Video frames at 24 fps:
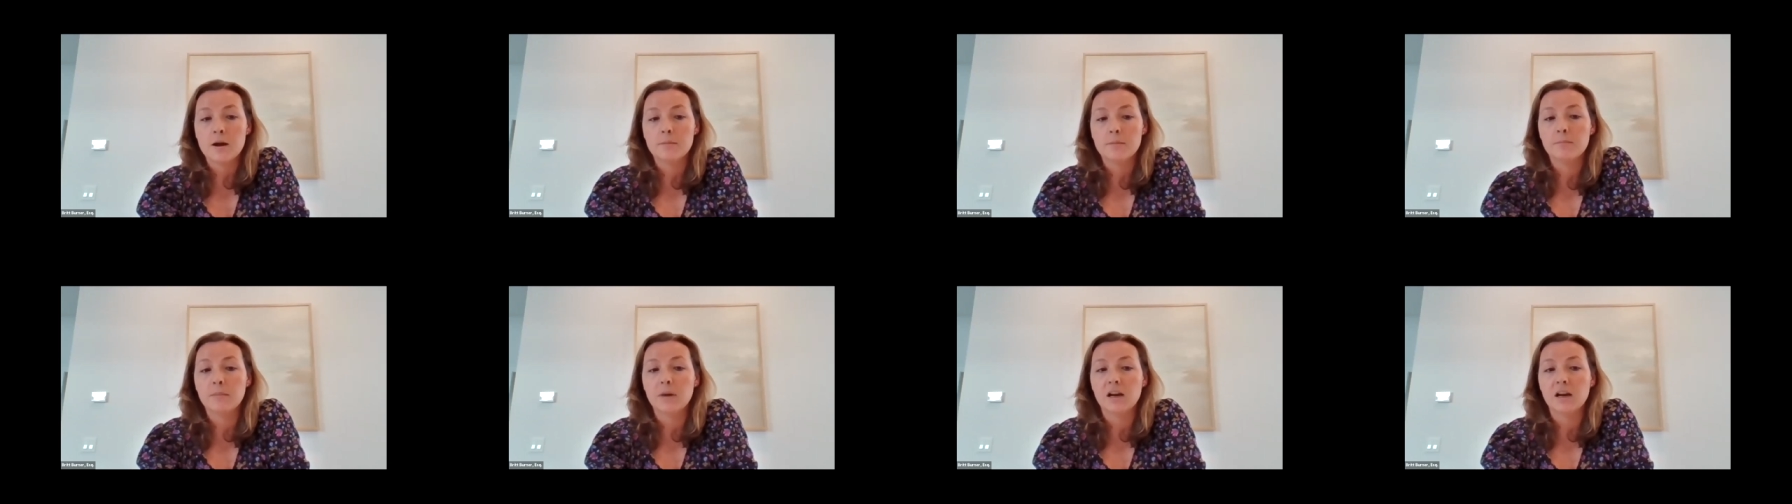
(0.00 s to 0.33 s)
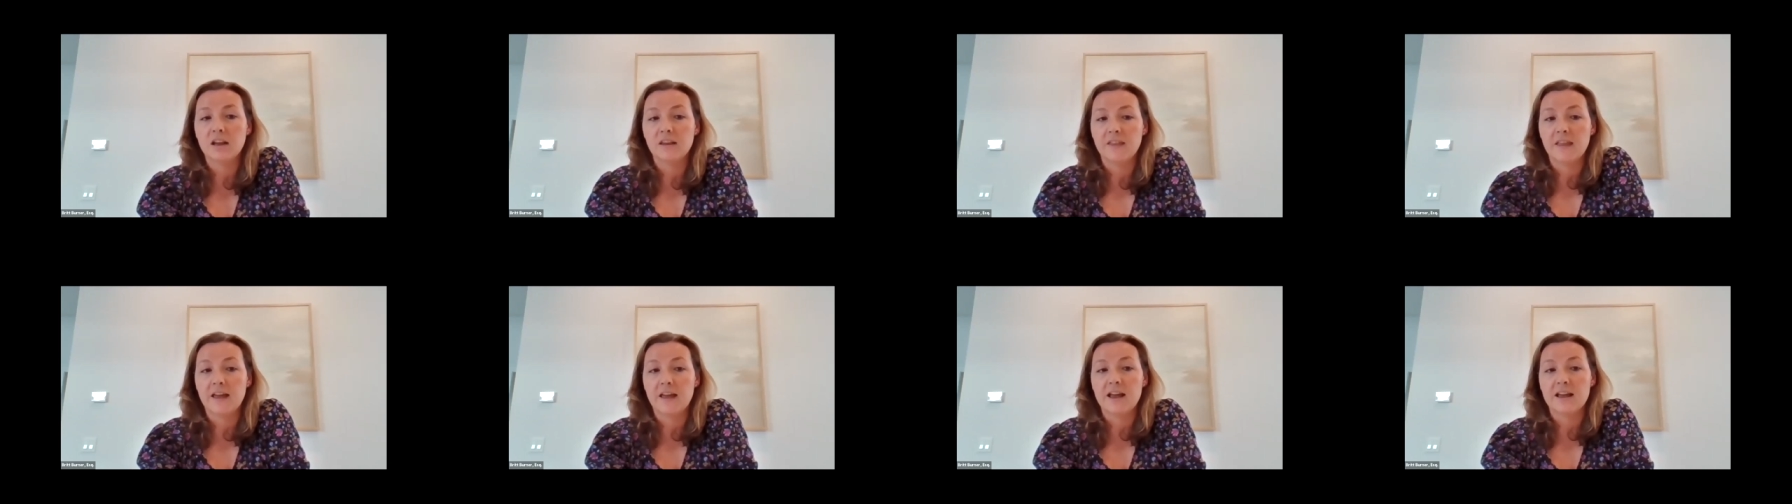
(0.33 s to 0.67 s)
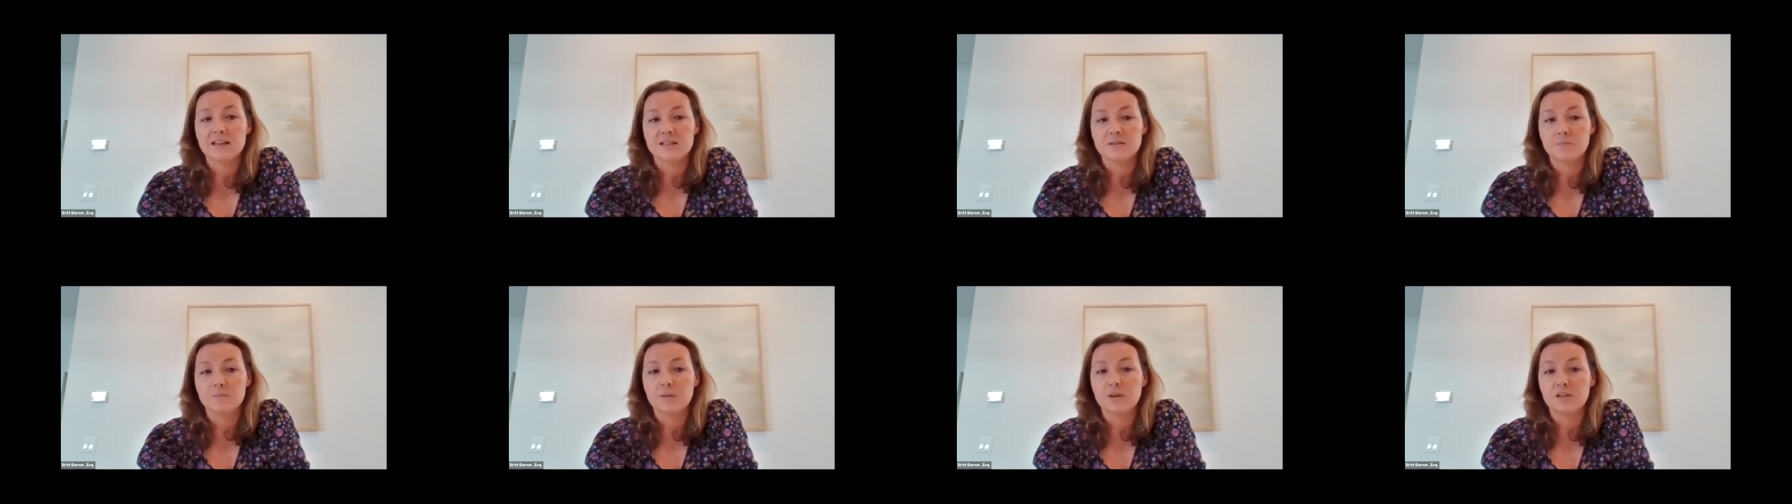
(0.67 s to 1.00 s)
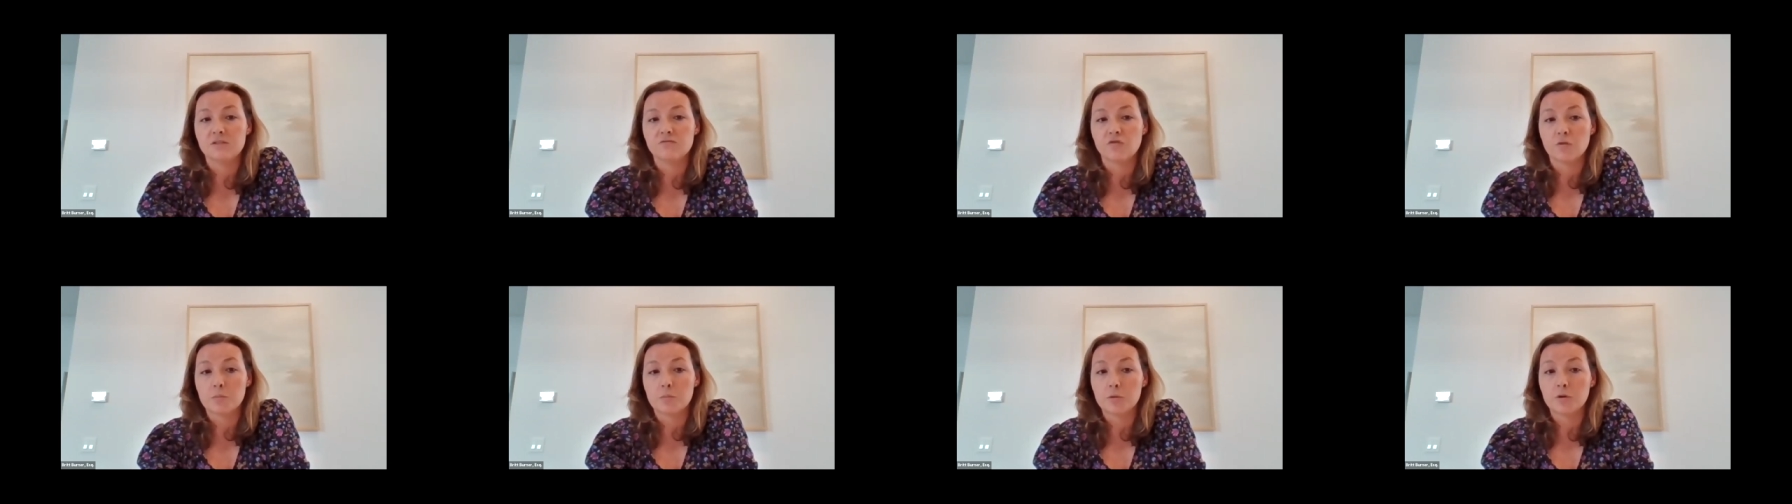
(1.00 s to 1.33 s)
money that has
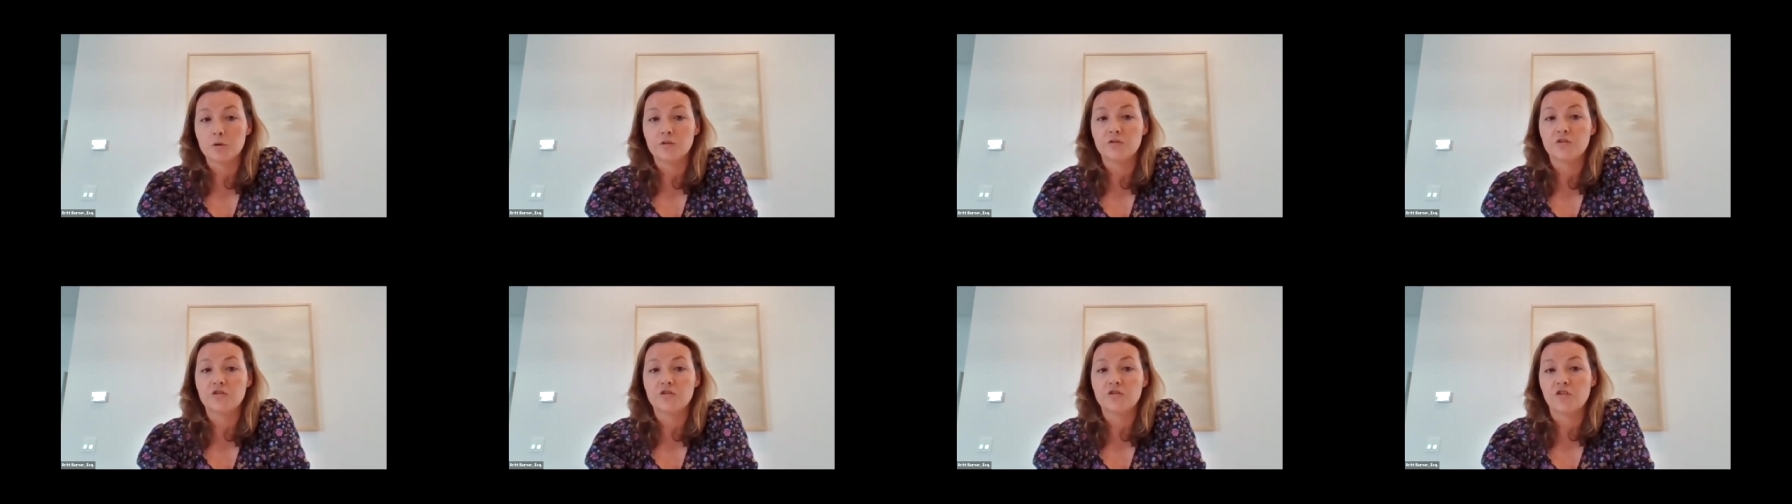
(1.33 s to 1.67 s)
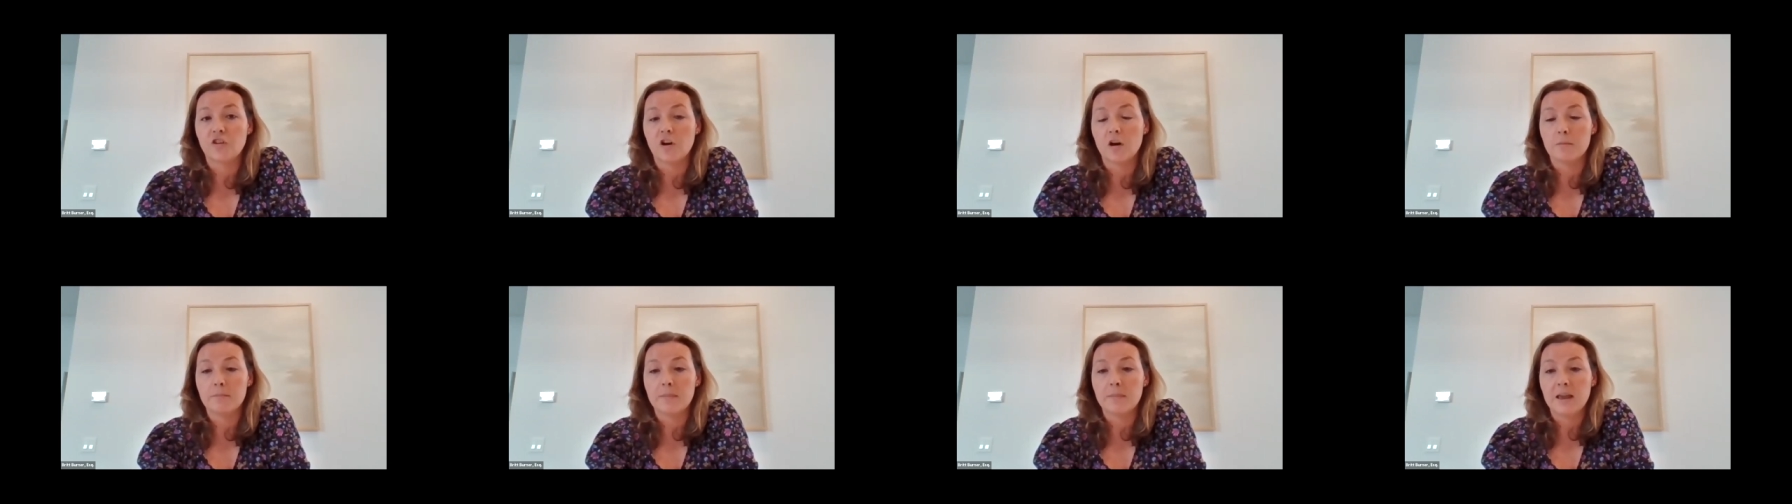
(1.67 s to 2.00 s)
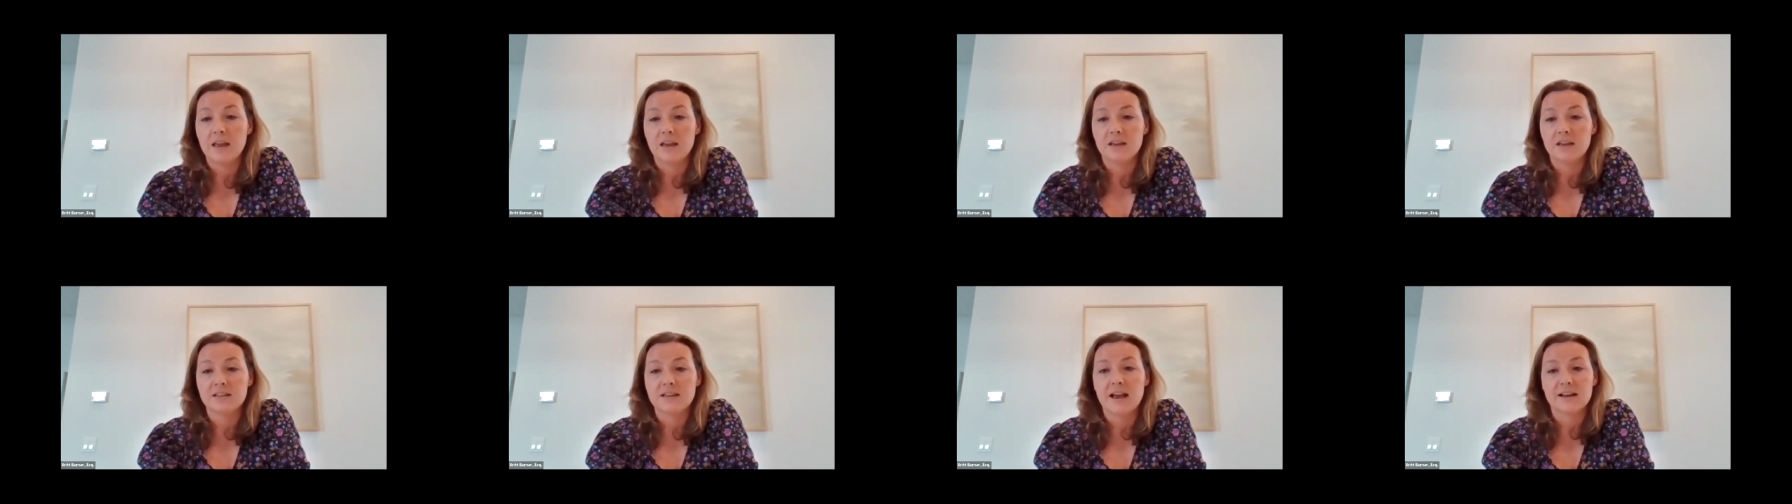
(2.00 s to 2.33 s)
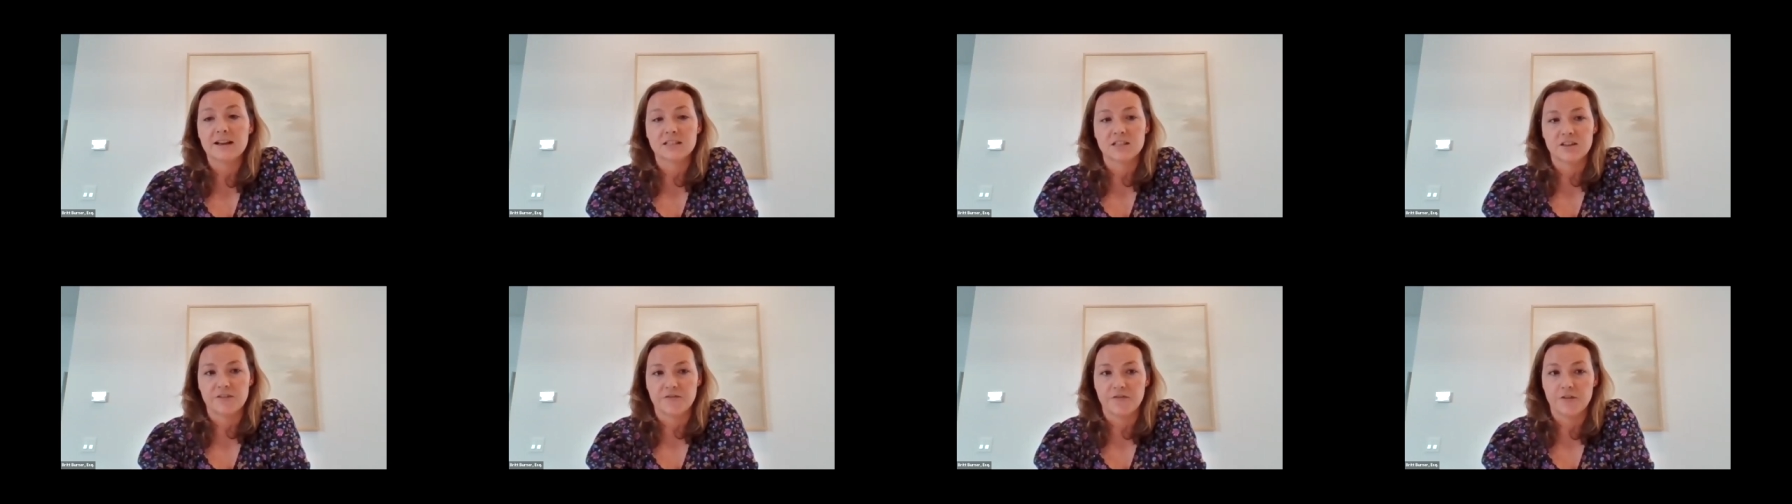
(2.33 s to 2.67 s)
been removed from a
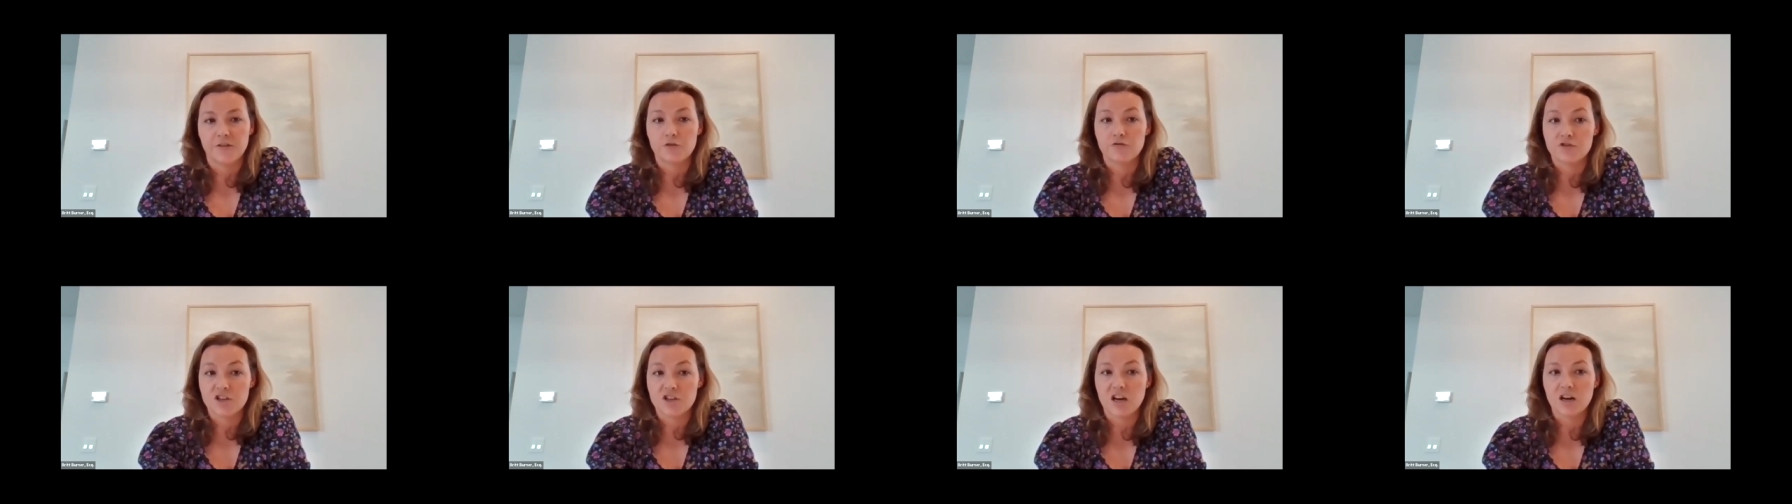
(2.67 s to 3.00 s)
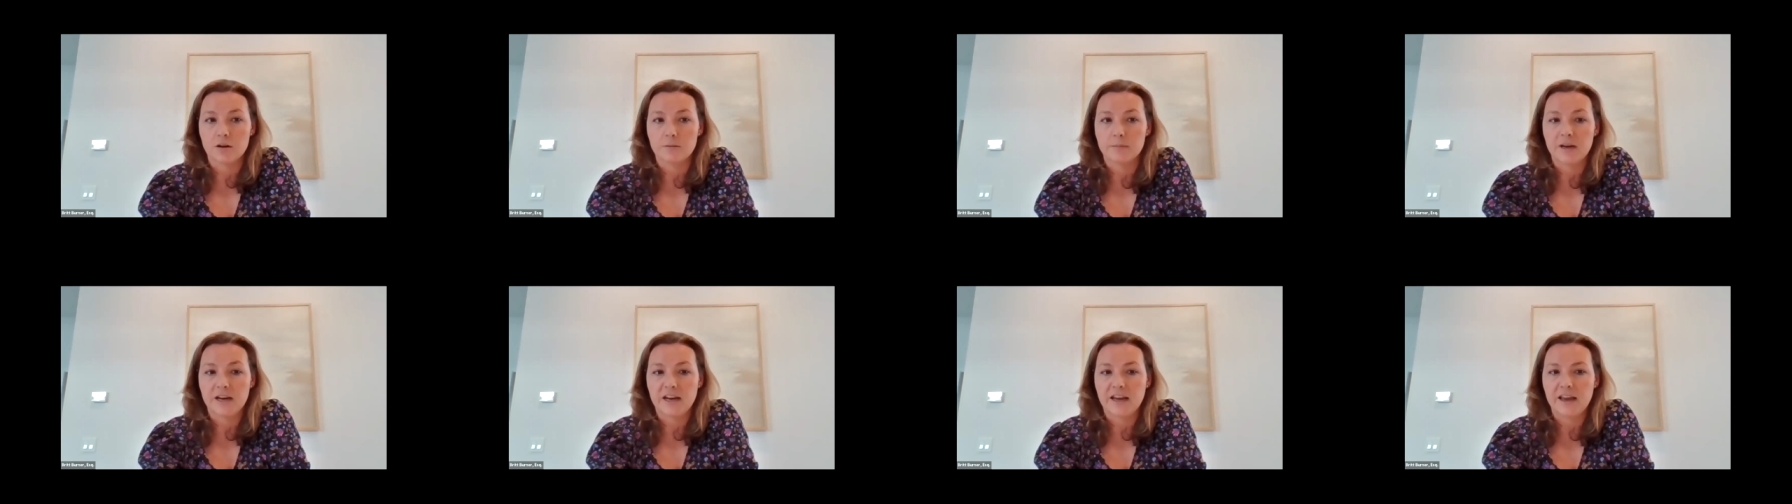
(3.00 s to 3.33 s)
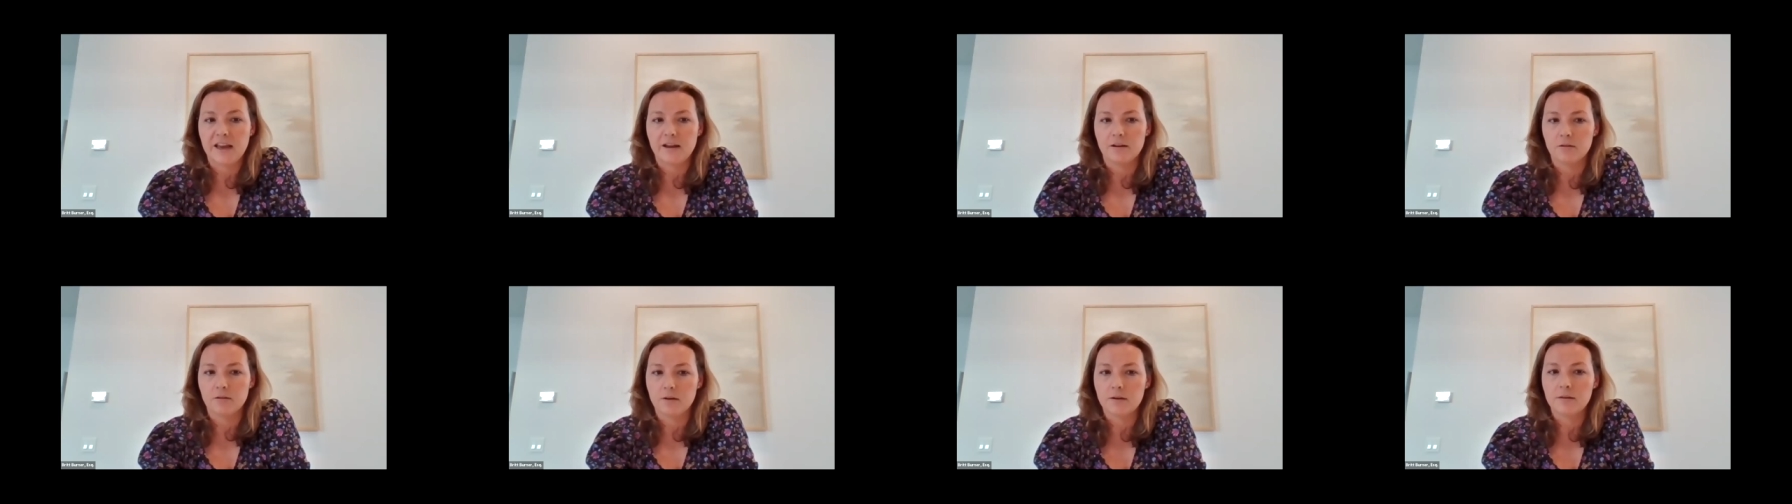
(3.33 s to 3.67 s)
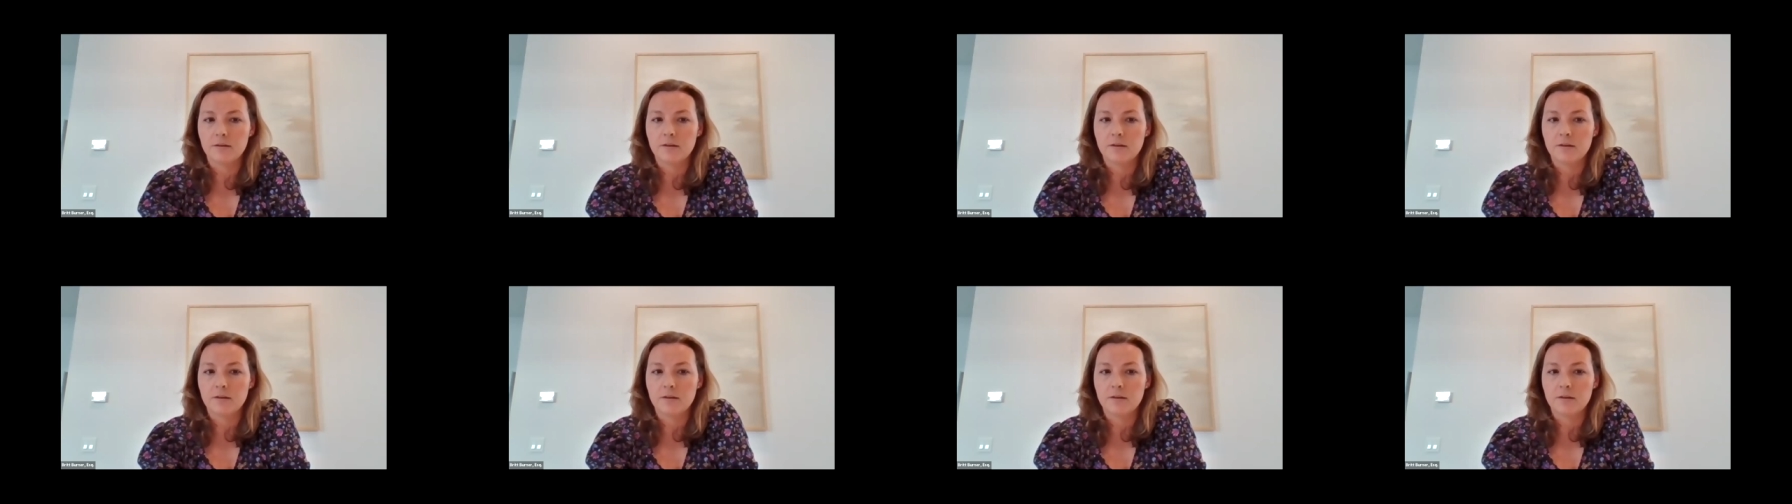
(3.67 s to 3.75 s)
tax-deferred retirement account.